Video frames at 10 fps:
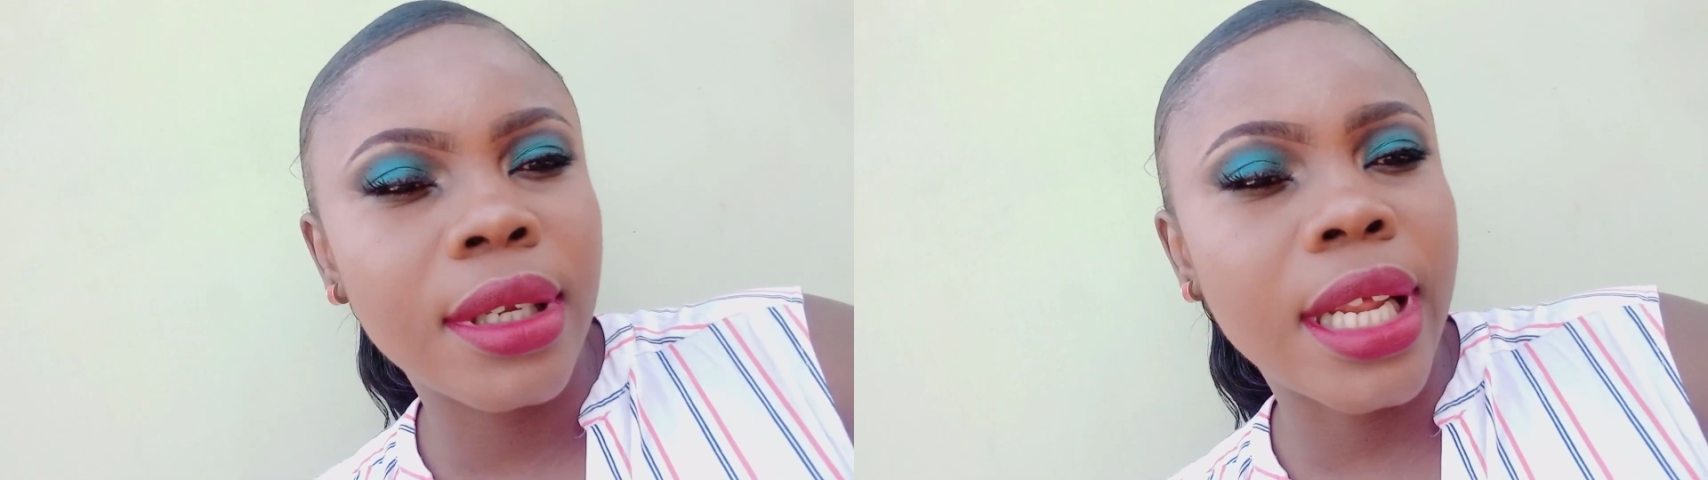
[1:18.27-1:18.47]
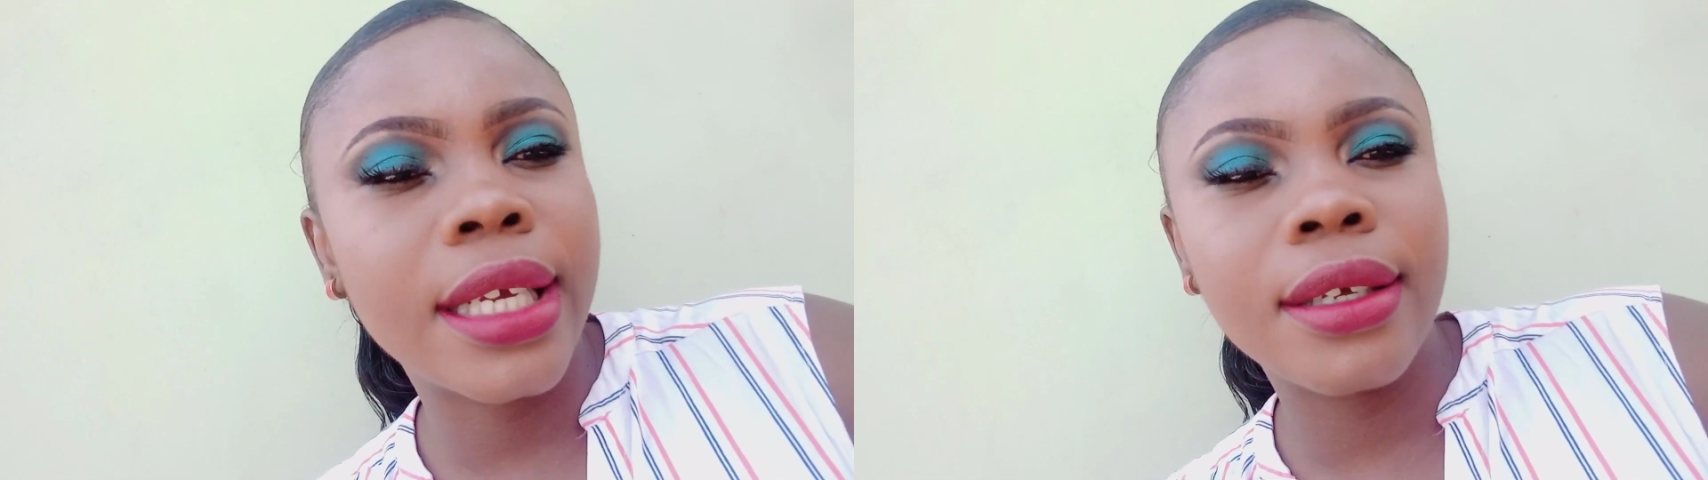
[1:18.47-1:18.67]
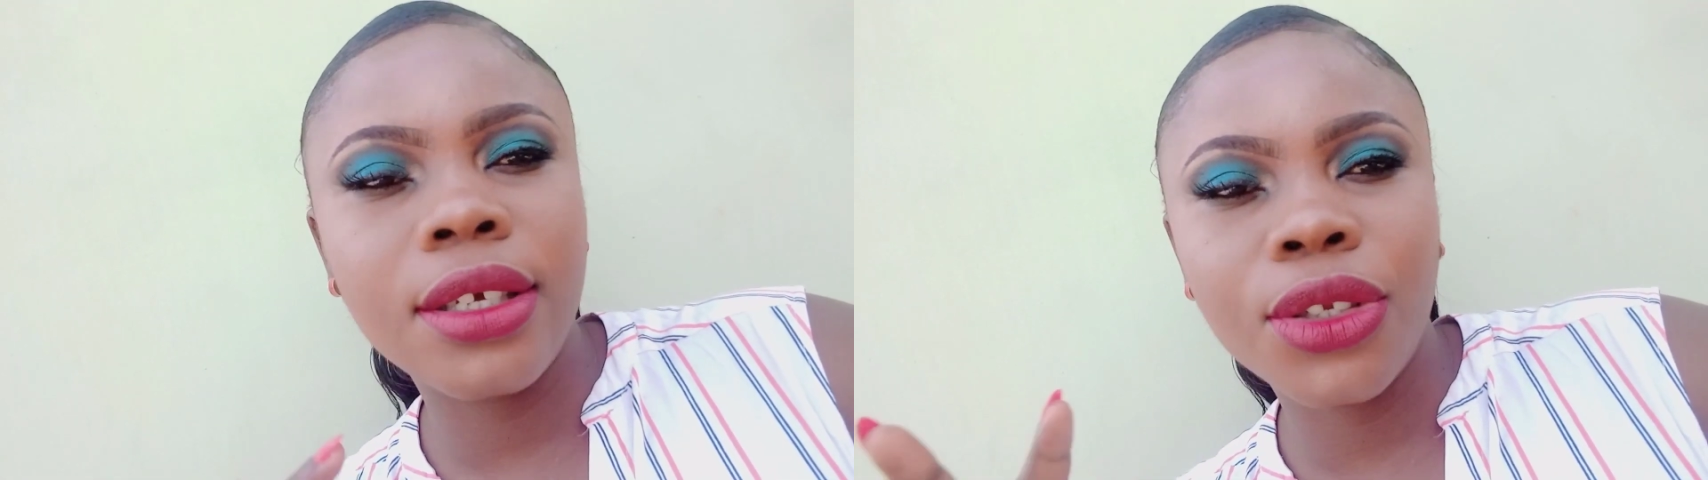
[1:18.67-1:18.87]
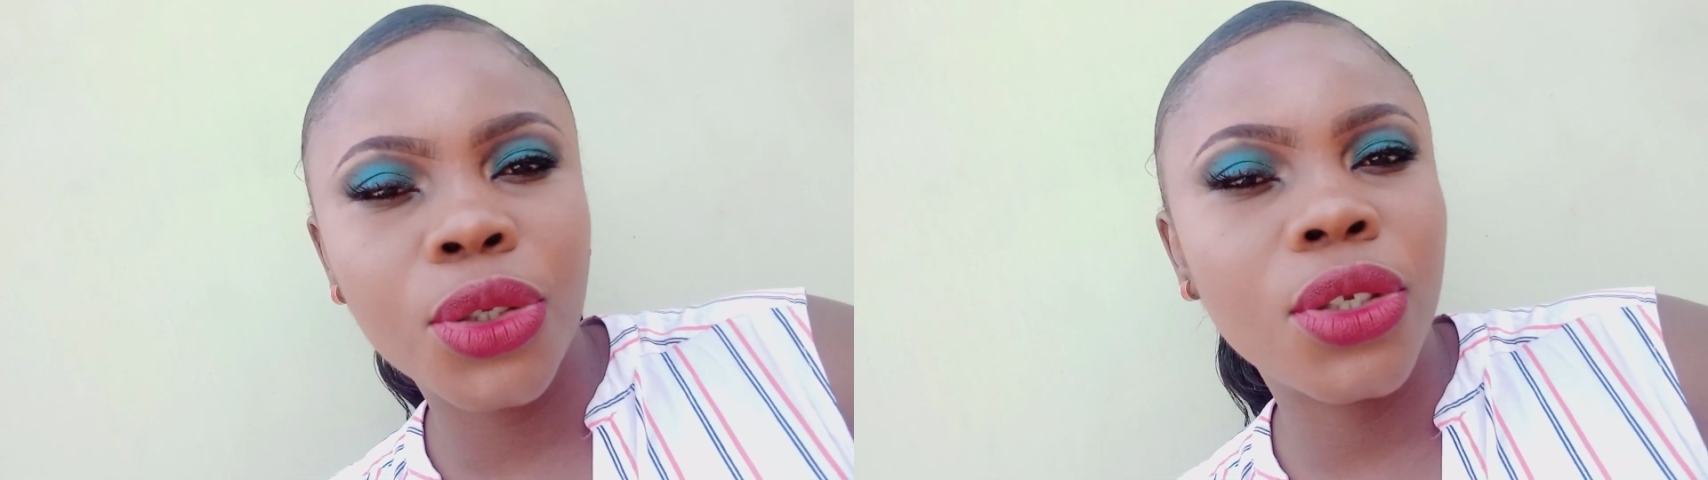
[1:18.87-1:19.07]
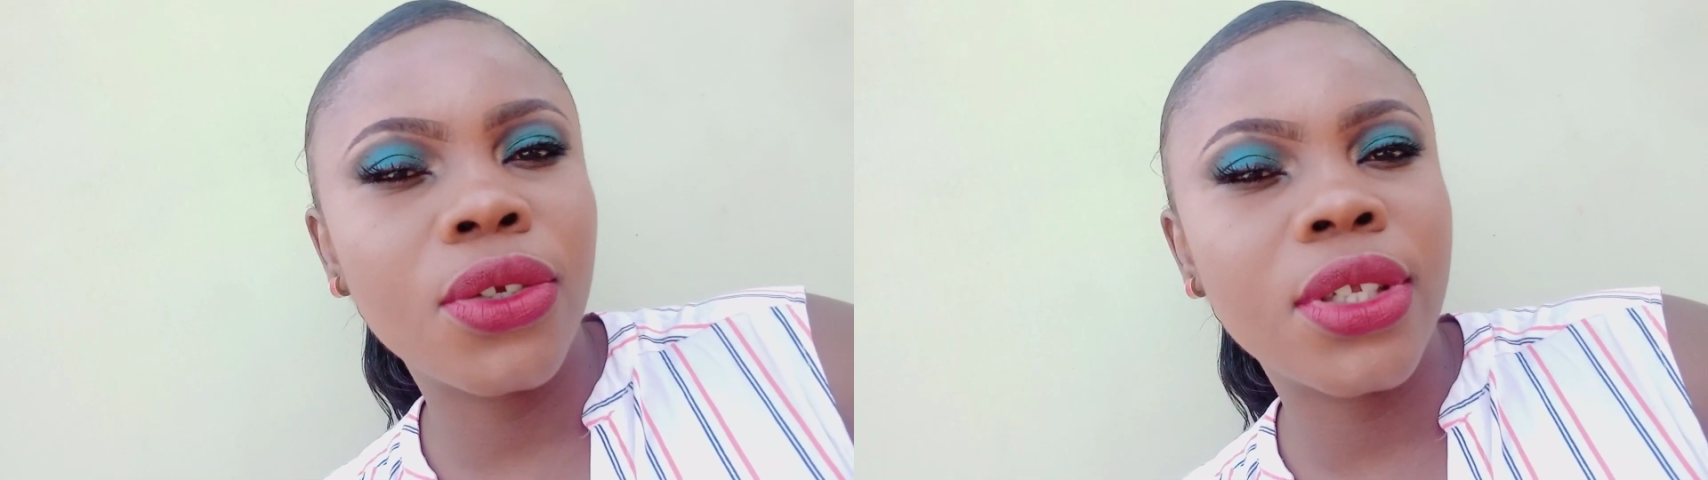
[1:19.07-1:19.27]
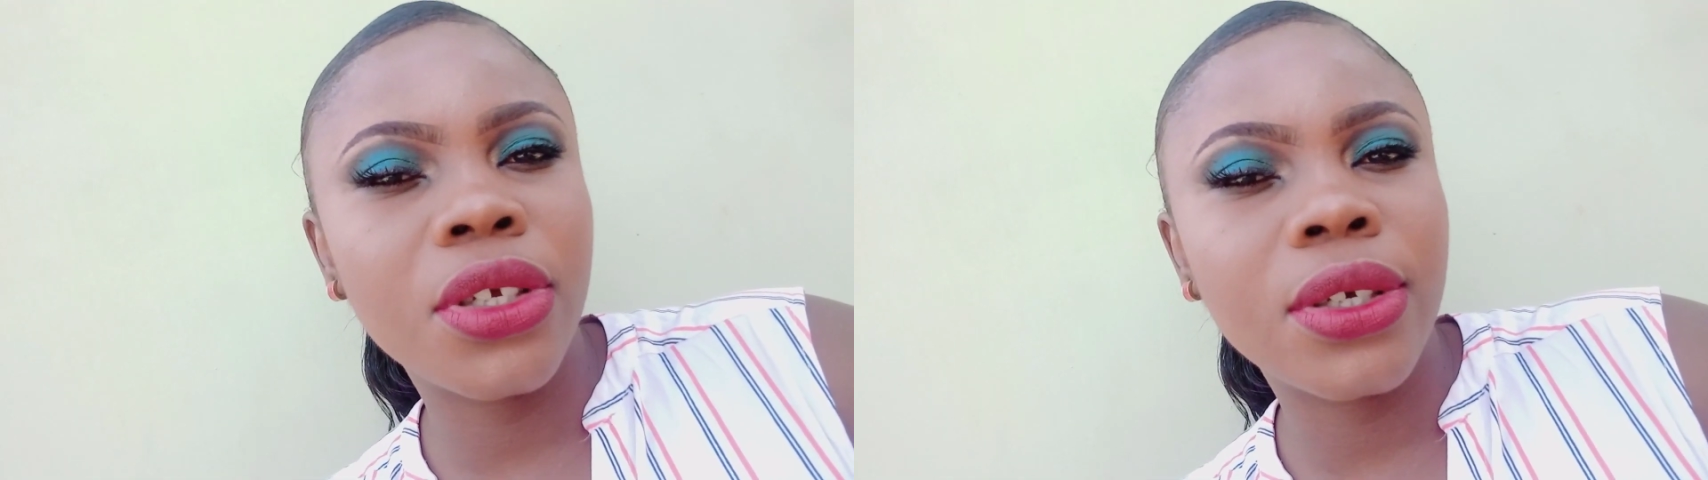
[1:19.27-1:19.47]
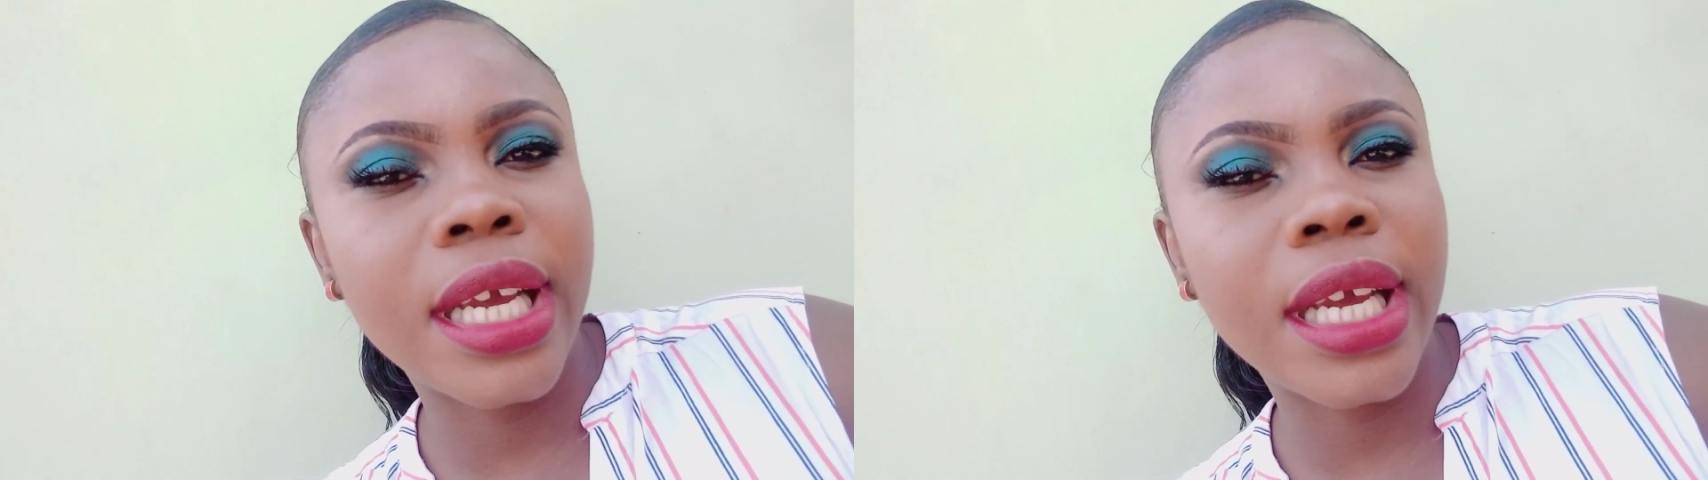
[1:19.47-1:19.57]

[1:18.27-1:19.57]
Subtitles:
like introducing you